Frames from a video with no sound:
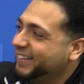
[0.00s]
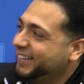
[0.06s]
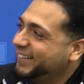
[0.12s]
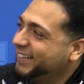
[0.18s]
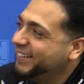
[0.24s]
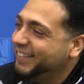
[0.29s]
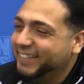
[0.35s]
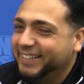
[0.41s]

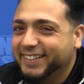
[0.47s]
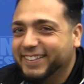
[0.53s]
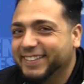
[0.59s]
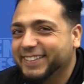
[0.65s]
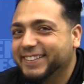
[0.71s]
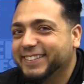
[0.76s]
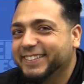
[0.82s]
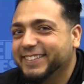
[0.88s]

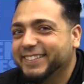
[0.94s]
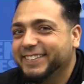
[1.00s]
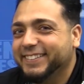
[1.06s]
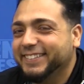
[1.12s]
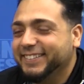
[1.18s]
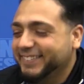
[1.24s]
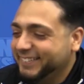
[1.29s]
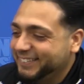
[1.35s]

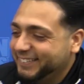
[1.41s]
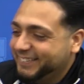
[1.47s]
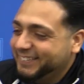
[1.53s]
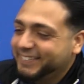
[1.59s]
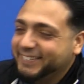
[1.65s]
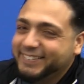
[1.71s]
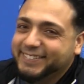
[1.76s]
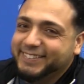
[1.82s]

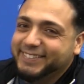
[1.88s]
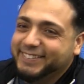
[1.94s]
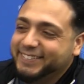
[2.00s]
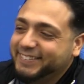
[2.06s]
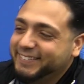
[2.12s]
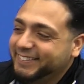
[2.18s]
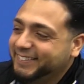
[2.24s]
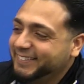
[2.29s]

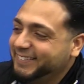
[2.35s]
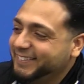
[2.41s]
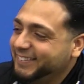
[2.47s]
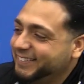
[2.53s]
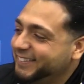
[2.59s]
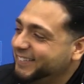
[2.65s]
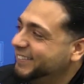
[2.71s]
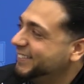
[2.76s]

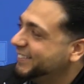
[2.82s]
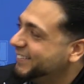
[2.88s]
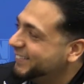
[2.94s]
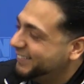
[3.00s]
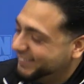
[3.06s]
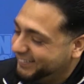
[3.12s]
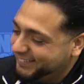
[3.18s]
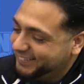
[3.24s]

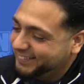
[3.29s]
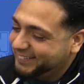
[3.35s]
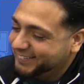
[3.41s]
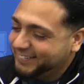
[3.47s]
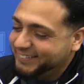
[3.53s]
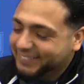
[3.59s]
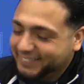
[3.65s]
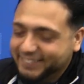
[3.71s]

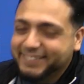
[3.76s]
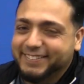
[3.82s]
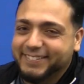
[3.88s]
(not speaking)